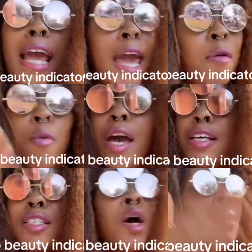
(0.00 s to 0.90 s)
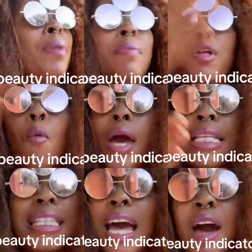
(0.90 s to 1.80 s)
at? Where is baby?" The
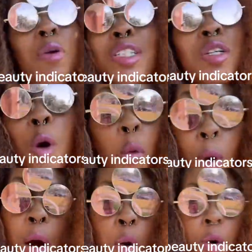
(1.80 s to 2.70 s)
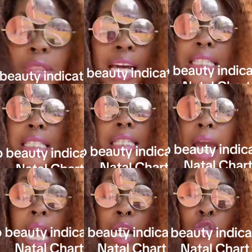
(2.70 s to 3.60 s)
waistline wasn't nowhere on that
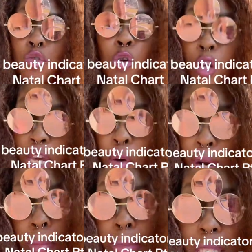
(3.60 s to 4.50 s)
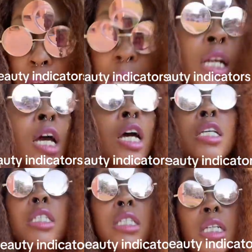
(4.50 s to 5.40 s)
stage. You hear what I'm saying?
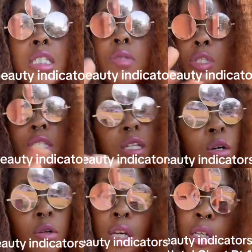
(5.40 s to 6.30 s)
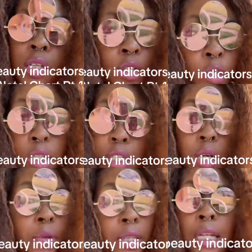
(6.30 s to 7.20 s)
Sis was still eating the girlies up
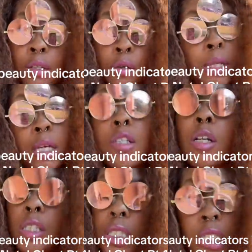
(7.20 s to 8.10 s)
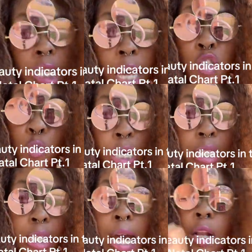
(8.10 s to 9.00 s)
with that little bitty snatch
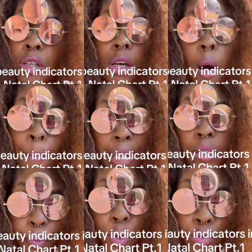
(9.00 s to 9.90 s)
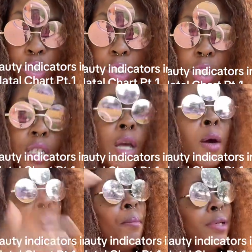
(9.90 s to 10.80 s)
waistline, about to approach 60.
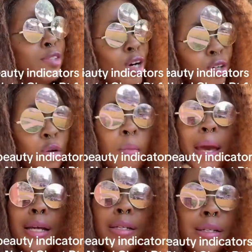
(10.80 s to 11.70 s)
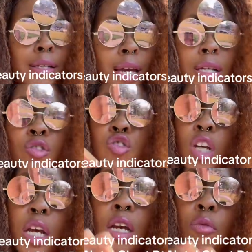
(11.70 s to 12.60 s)
But y'all know back in the days,
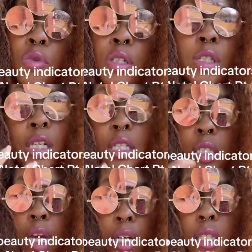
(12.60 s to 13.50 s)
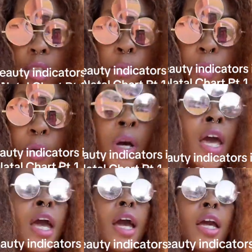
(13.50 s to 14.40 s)
Janet was a sex symbol.
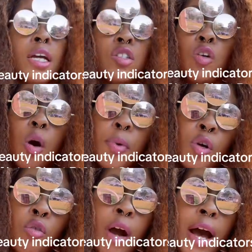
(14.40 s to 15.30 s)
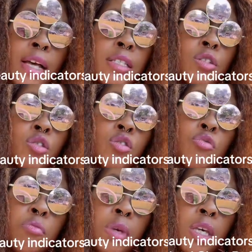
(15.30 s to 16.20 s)
And Scorpio risings, to
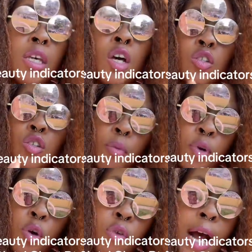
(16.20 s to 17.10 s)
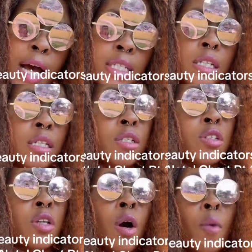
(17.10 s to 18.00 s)
me, Scorpio risings,
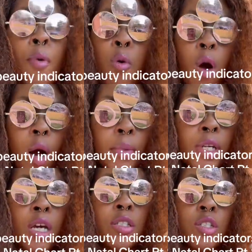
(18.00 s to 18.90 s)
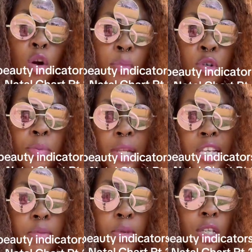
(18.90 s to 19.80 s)
prominent Scorpio
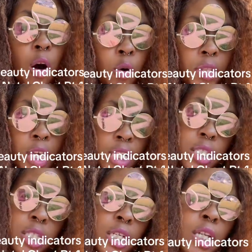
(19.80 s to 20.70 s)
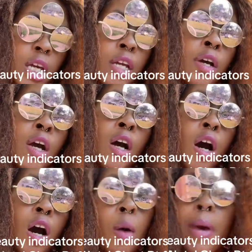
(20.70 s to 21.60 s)
placements on the ascendant,
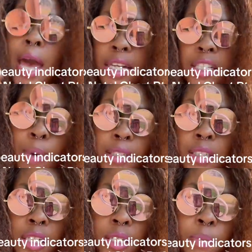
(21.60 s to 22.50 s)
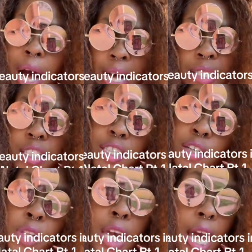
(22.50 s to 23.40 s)
aspecting the
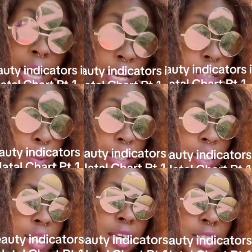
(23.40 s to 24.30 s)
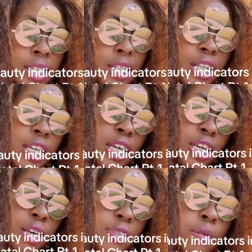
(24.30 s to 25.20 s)
positively, aspecting the ascendant can
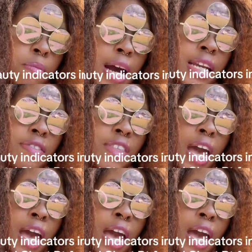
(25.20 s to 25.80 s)
give somebody